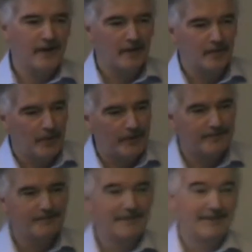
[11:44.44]
final point,
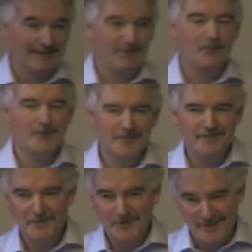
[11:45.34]
we
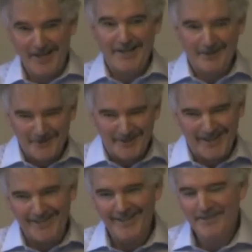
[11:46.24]
should hang on to that,